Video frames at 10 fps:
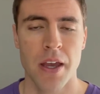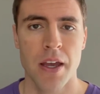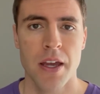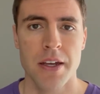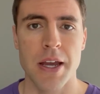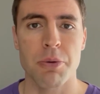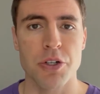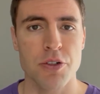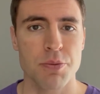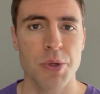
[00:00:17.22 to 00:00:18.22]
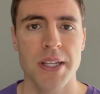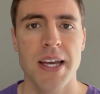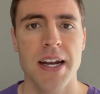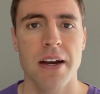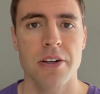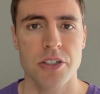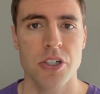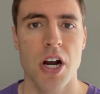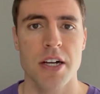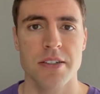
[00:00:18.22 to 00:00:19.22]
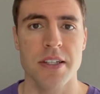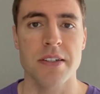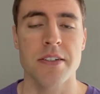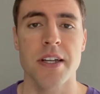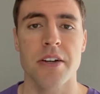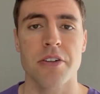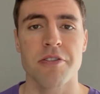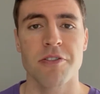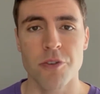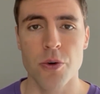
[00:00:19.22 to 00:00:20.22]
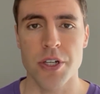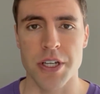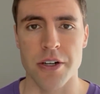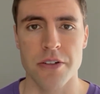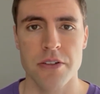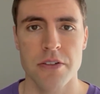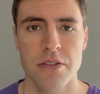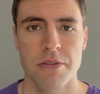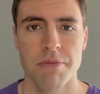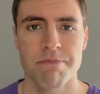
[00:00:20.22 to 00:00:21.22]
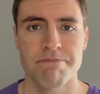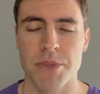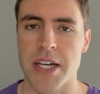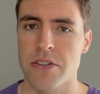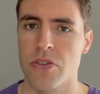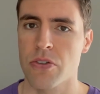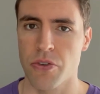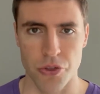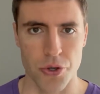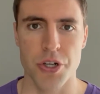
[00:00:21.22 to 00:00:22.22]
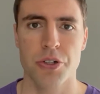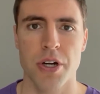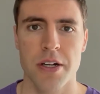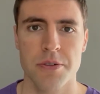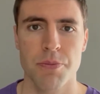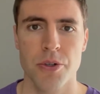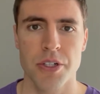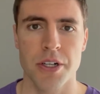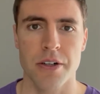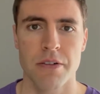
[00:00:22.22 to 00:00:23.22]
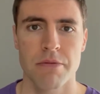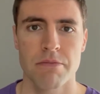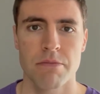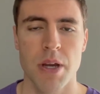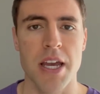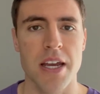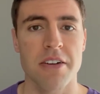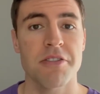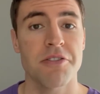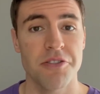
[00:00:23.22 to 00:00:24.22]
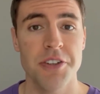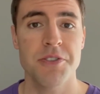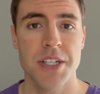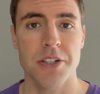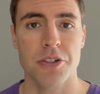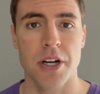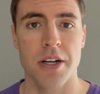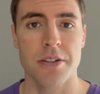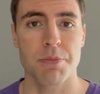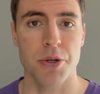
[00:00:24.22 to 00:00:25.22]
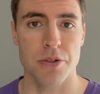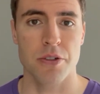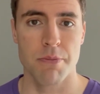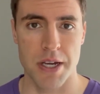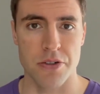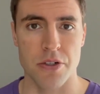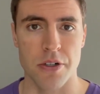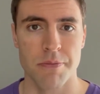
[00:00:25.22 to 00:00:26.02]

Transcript: Now, when you spread that out across the standard 4 years, that's 30 credits per year and 15 credits per semester.